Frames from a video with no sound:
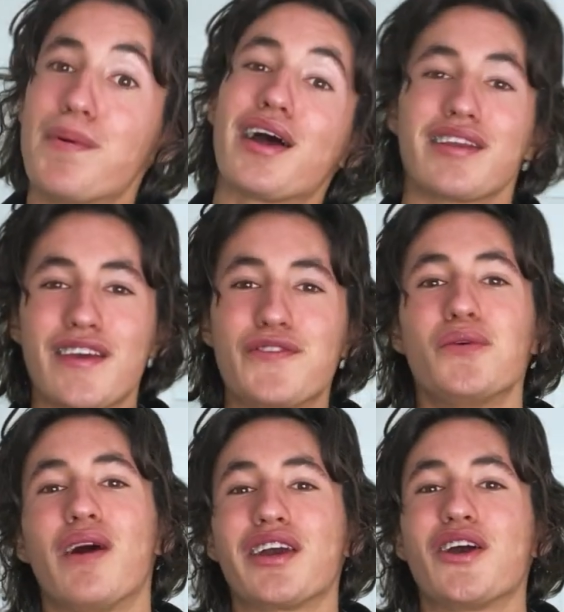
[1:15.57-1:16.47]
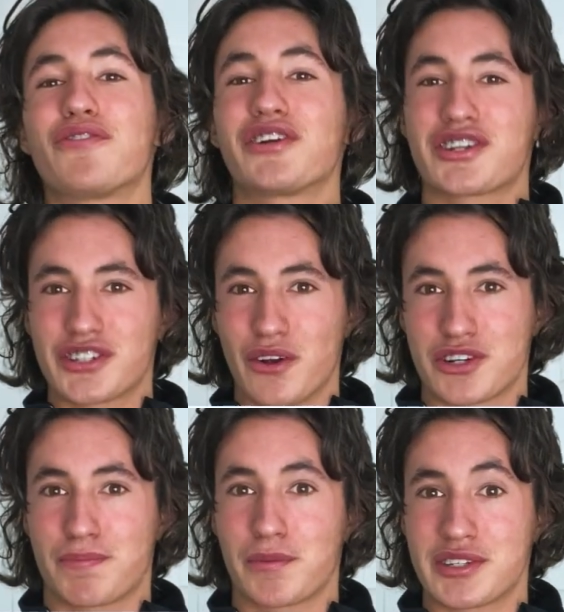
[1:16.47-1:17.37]
but if you want to go for
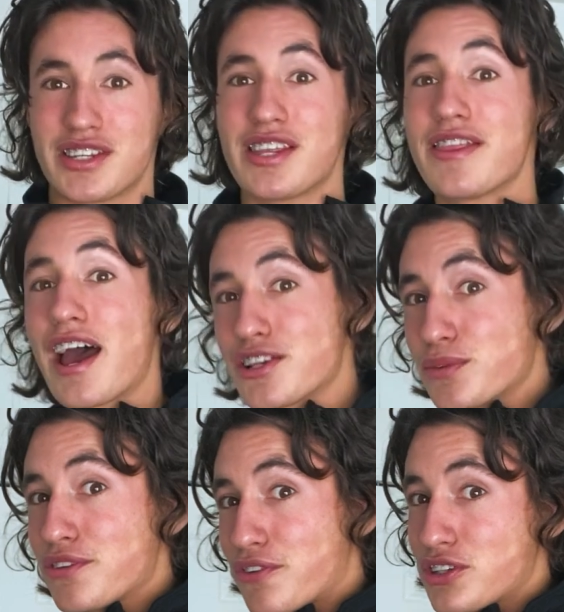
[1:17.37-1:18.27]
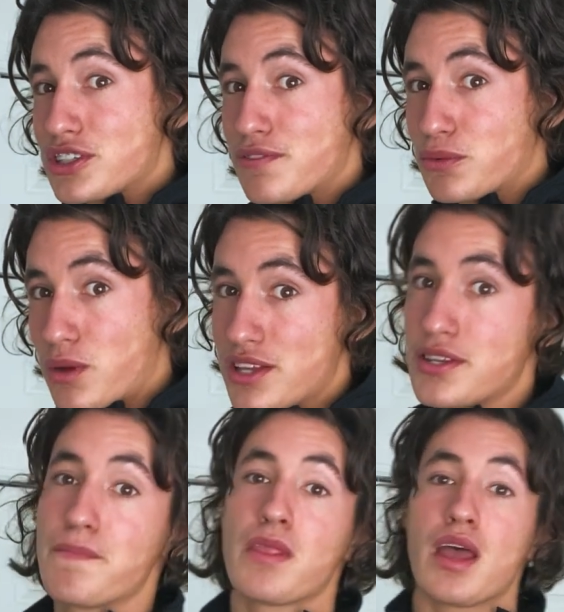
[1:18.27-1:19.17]
nostalgia purposes, that's where the first lift was.